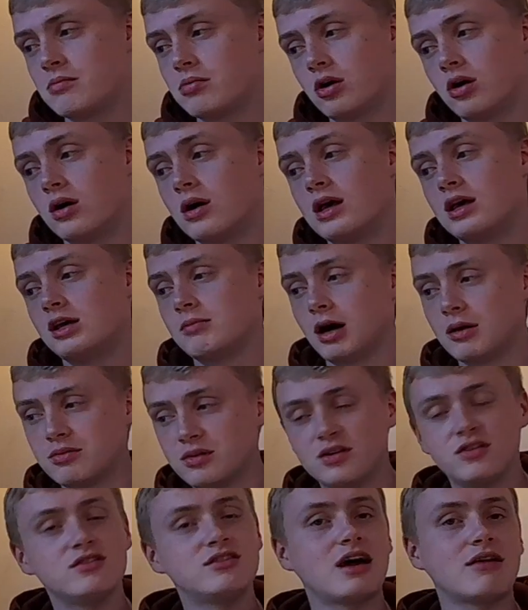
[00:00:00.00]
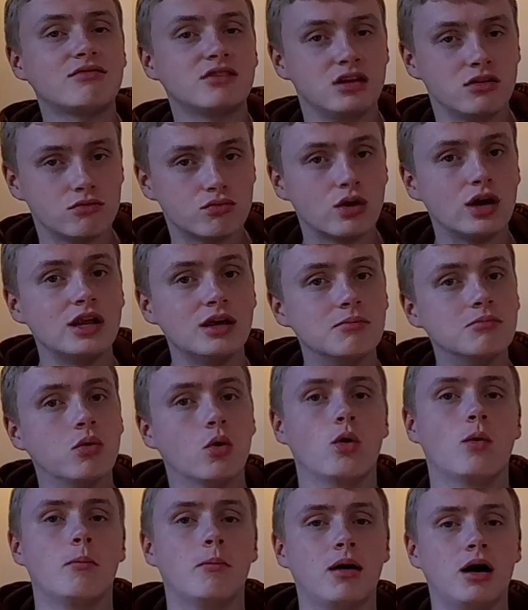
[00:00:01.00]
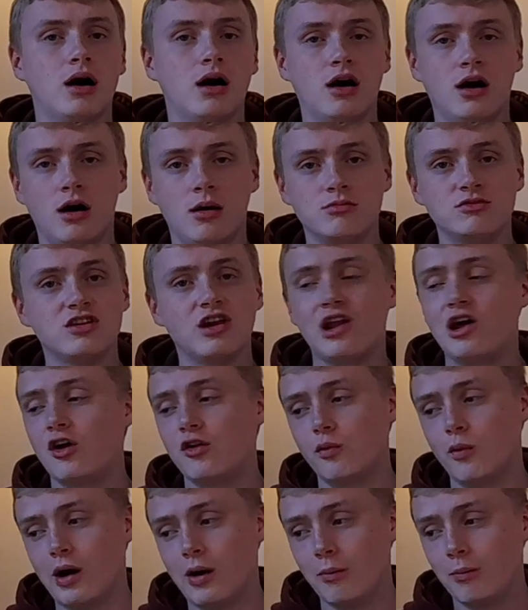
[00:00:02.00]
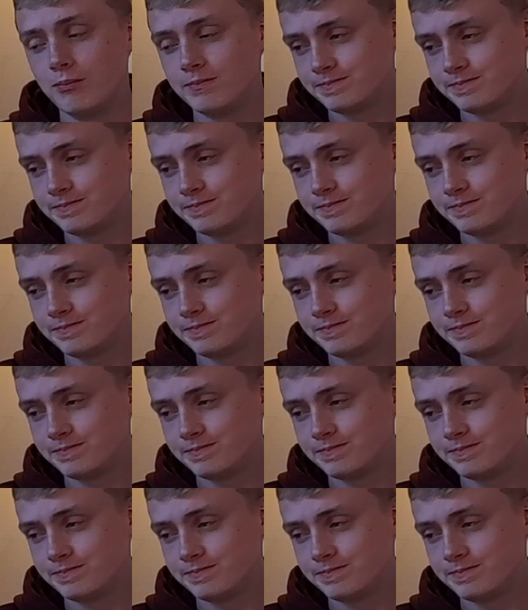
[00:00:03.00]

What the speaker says: but in my opinion, definitely a really important part to learn well.